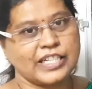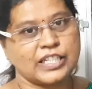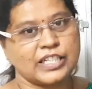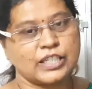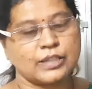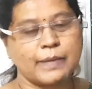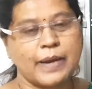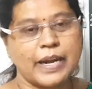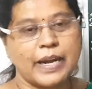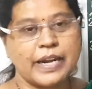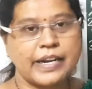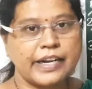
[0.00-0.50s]

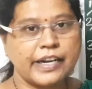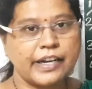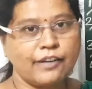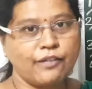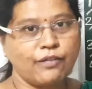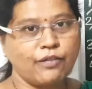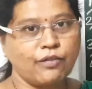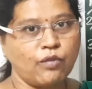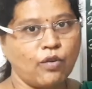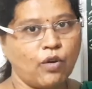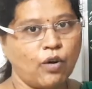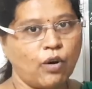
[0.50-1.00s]

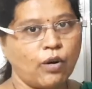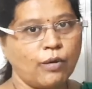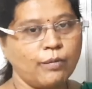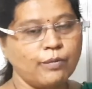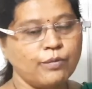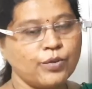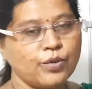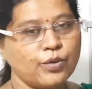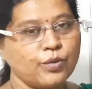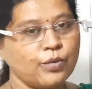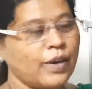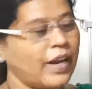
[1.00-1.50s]
expanded
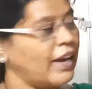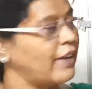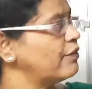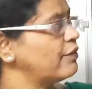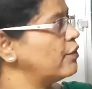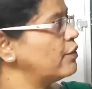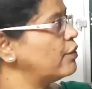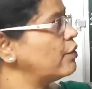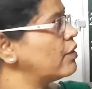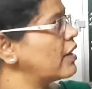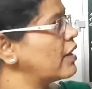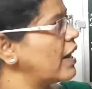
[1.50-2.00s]
form, you
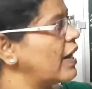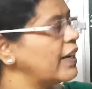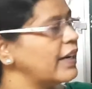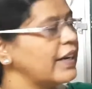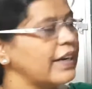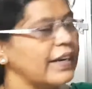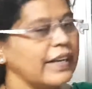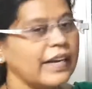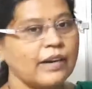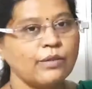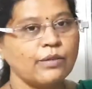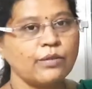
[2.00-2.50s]
have to
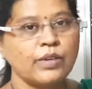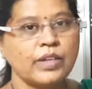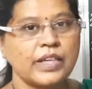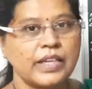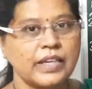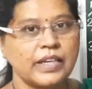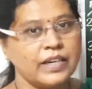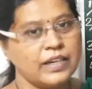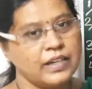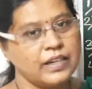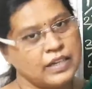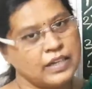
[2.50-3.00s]
write down
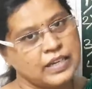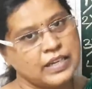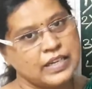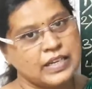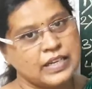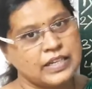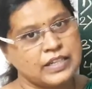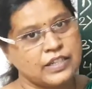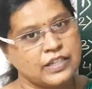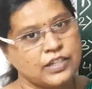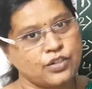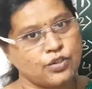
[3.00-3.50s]
in a
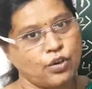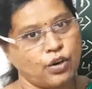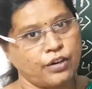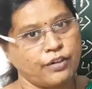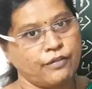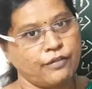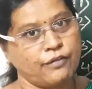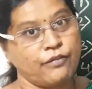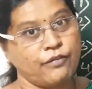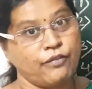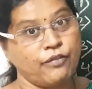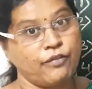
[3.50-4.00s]

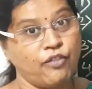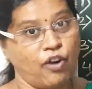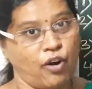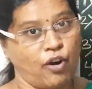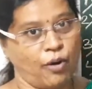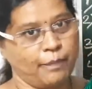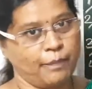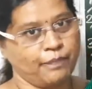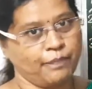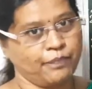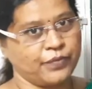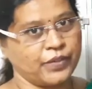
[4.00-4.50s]
short
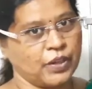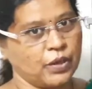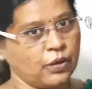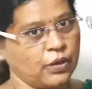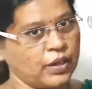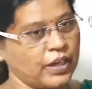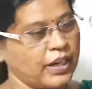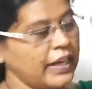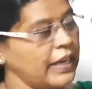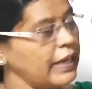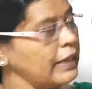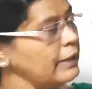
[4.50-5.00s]
form.
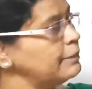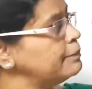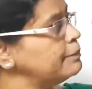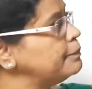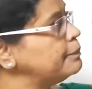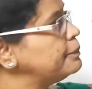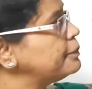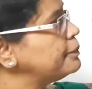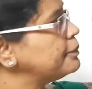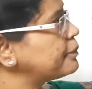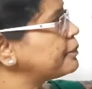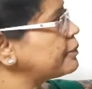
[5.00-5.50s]
Okay.
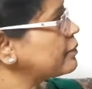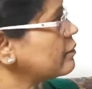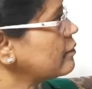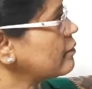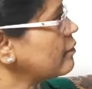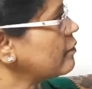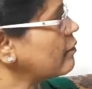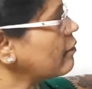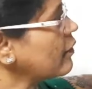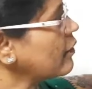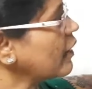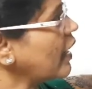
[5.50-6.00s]

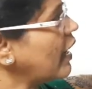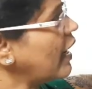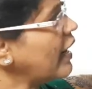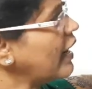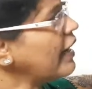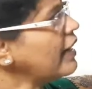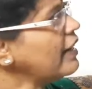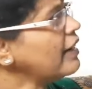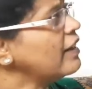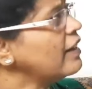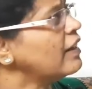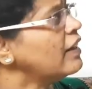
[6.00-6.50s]

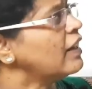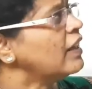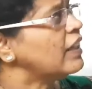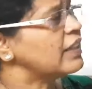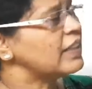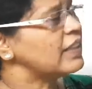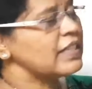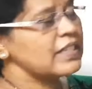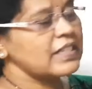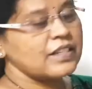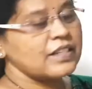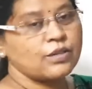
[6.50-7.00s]
And
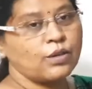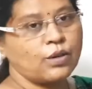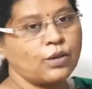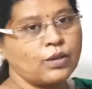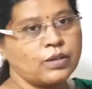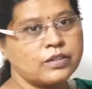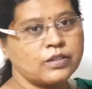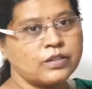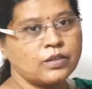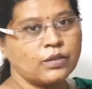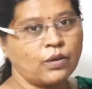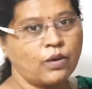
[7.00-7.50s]
this is
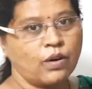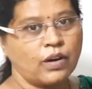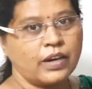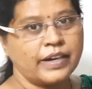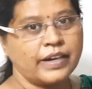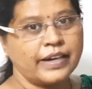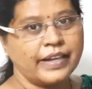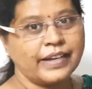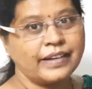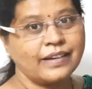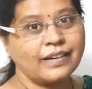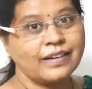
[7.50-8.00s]
also
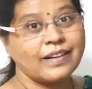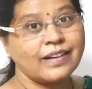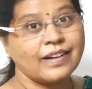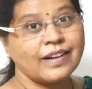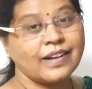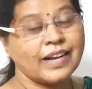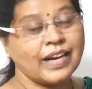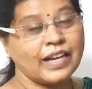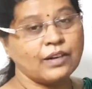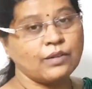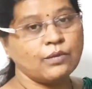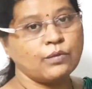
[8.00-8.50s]
called an
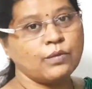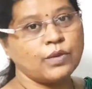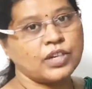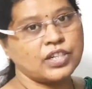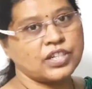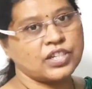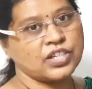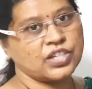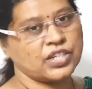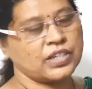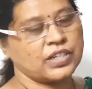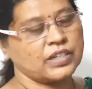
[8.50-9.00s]

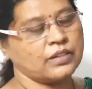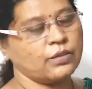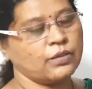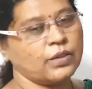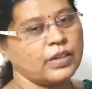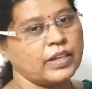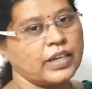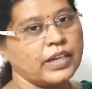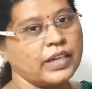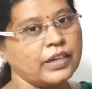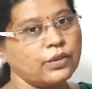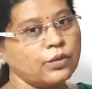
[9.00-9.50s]
conversion.
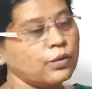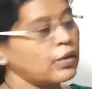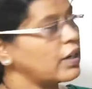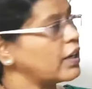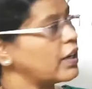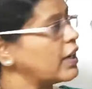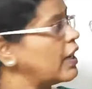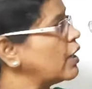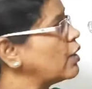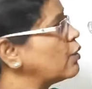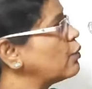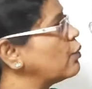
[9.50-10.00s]
Okay. To
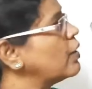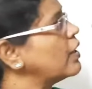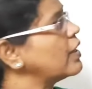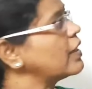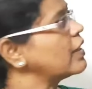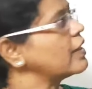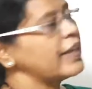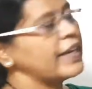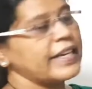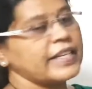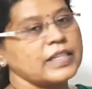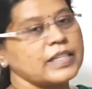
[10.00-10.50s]

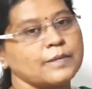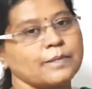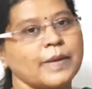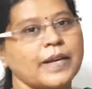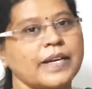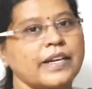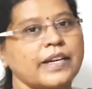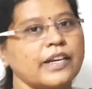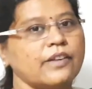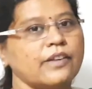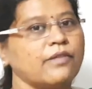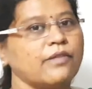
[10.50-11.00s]
convert the
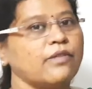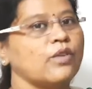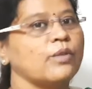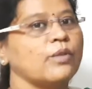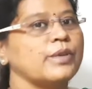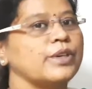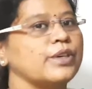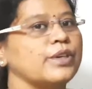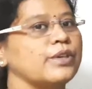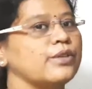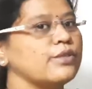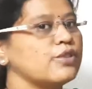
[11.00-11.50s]
expanded
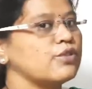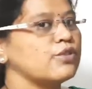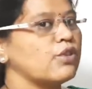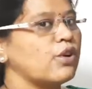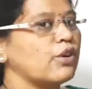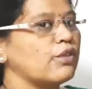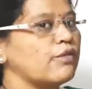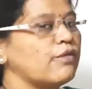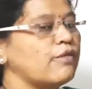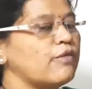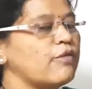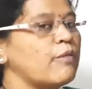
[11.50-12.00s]
form into
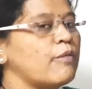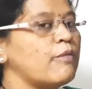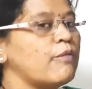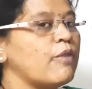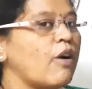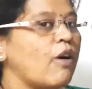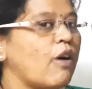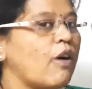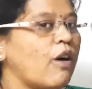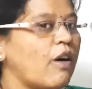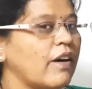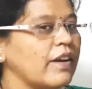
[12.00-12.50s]
short
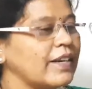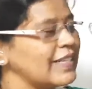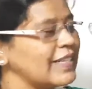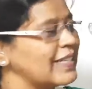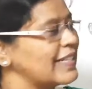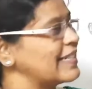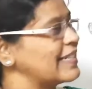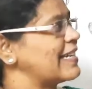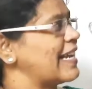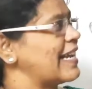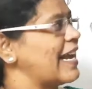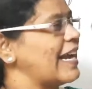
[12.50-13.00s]
form or
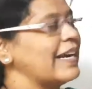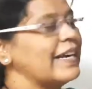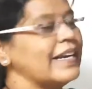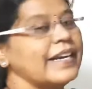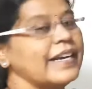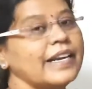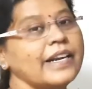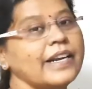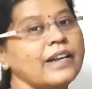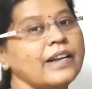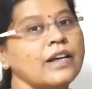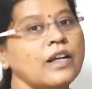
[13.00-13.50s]

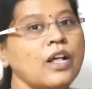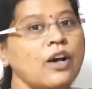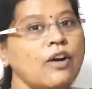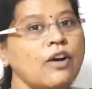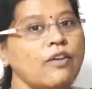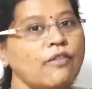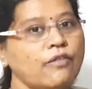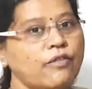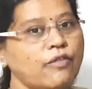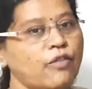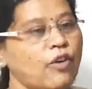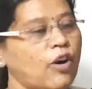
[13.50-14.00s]
standard
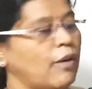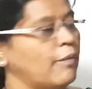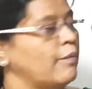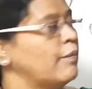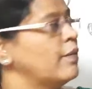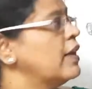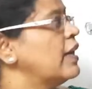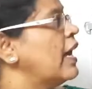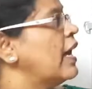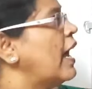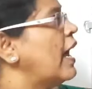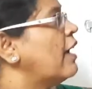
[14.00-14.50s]
form.
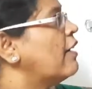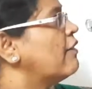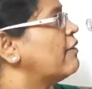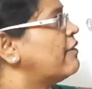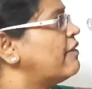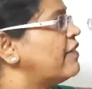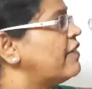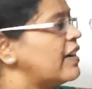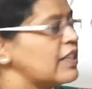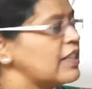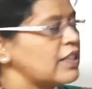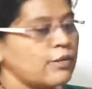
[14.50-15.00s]

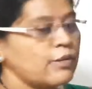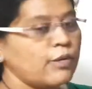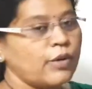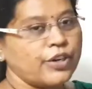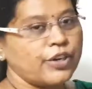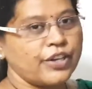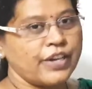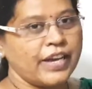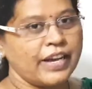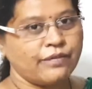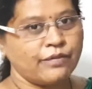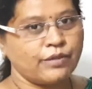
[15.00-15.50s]
First,
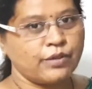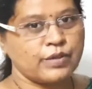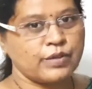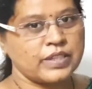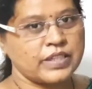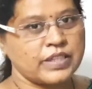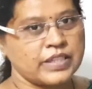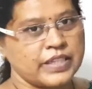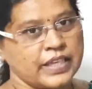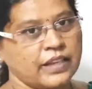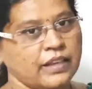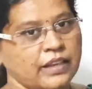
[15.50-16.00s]
what you have to
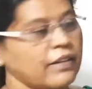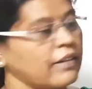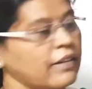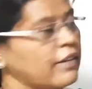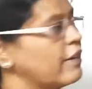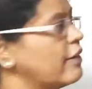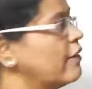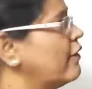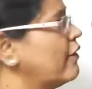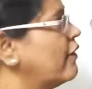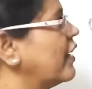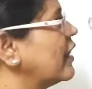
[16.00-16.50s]
see
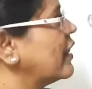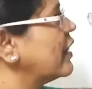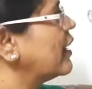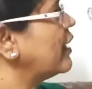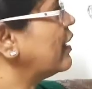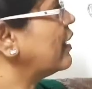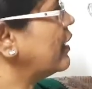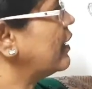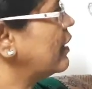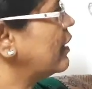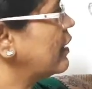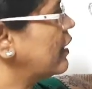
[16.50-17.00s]
when
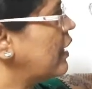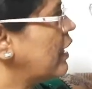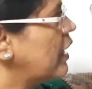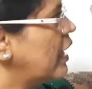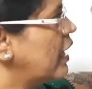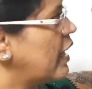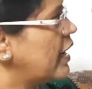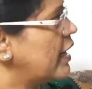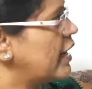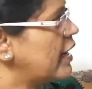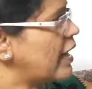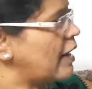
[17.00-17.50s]
the
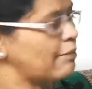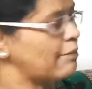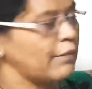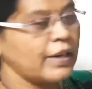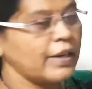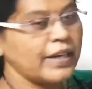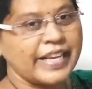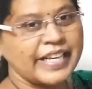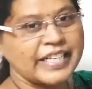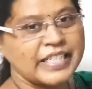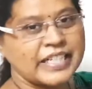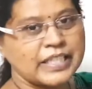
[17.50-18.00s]

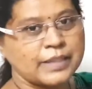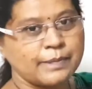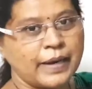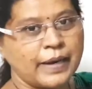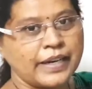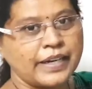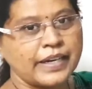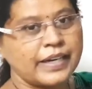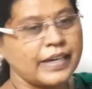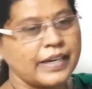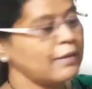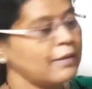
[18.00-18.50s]
number
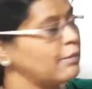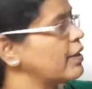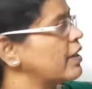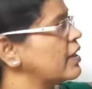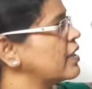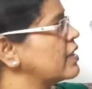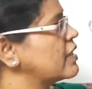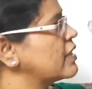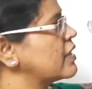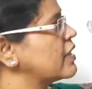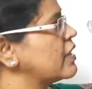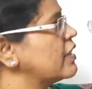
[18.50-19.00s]
expanded number
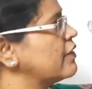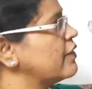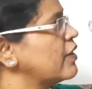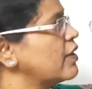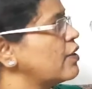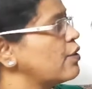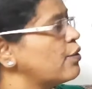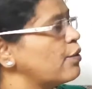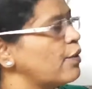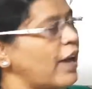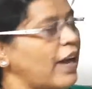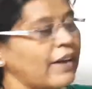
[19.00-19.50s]
is
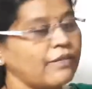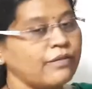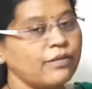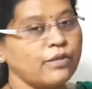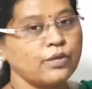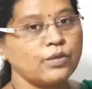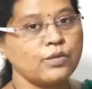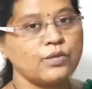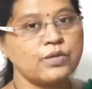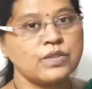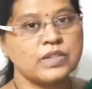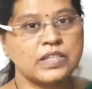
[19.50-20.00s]
given, you have
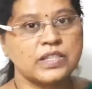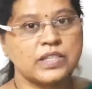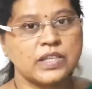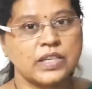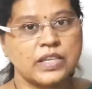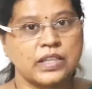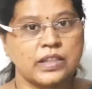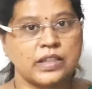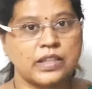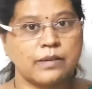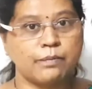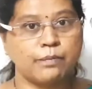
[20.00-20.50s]
to
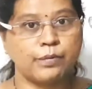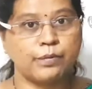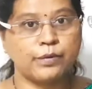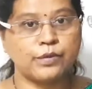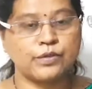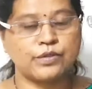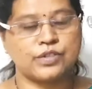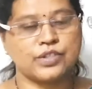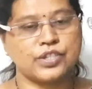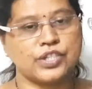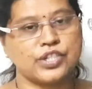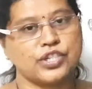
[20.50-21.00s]
see the
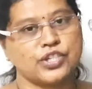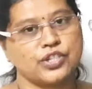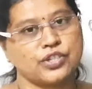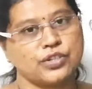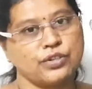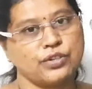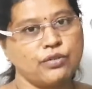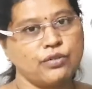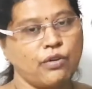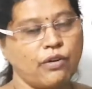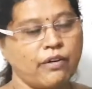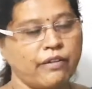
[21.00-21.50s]

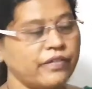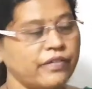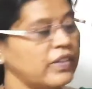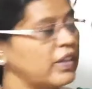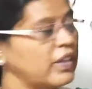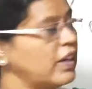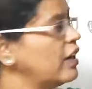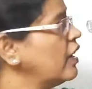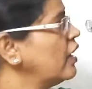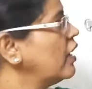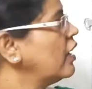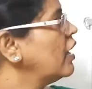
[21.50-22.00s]
position of
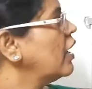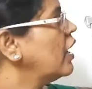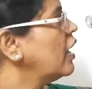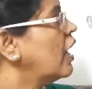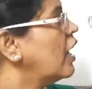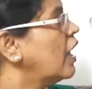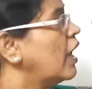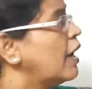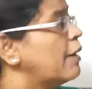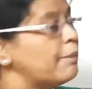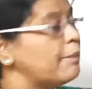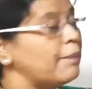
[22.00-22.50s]
the
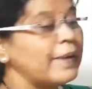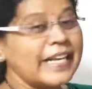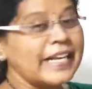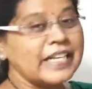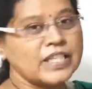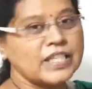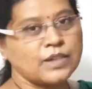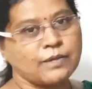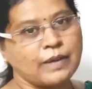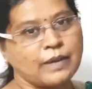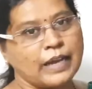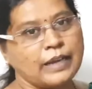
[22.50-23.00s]

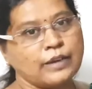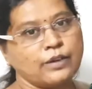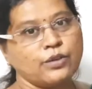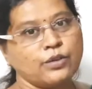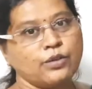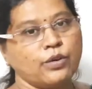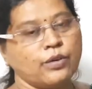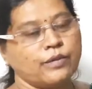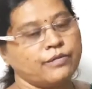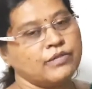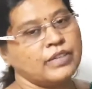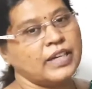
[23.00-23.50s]
place
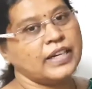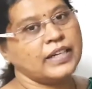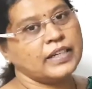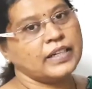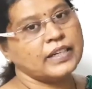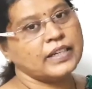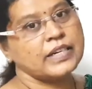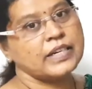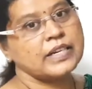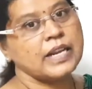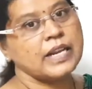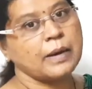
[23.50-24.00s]
value of
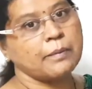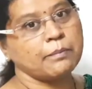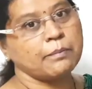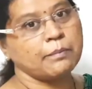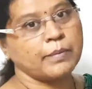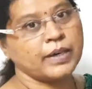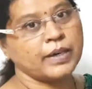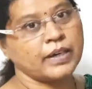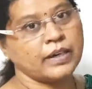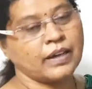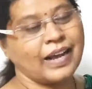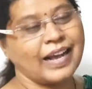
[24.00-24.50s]
that
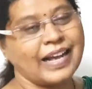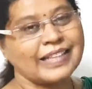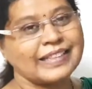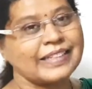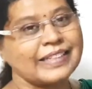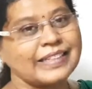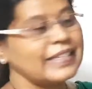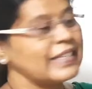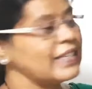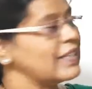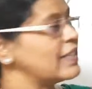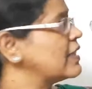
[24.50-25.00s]
number
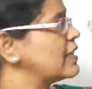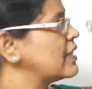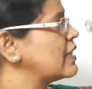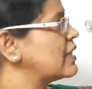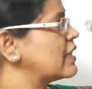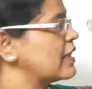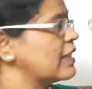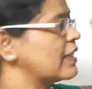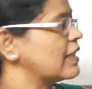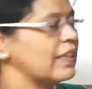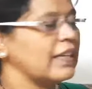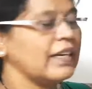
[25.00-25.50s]
other
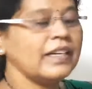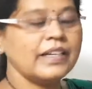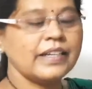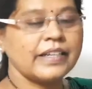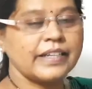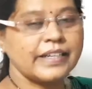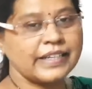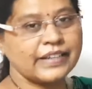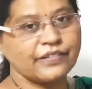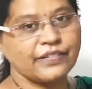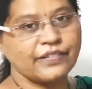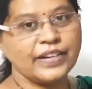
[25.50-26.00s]
digits in the
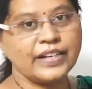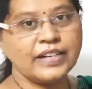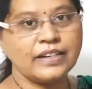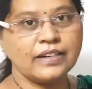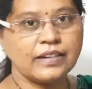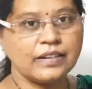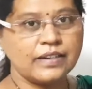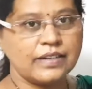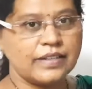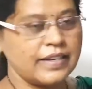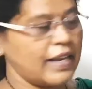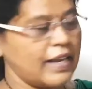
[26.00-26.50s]
given
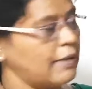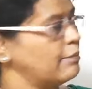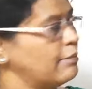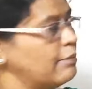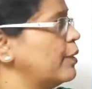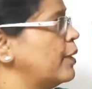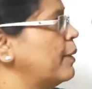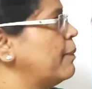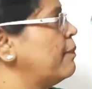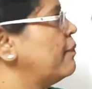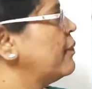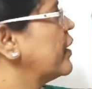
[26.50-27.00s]

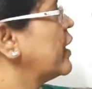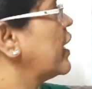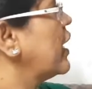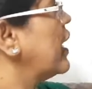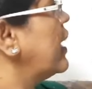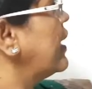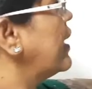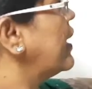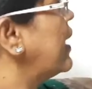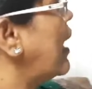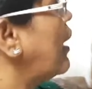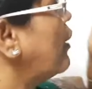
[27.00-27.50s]
number.
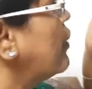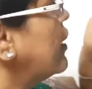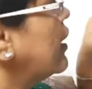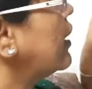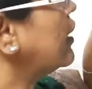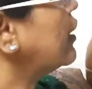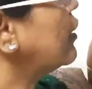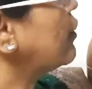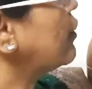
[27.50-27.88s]
Now here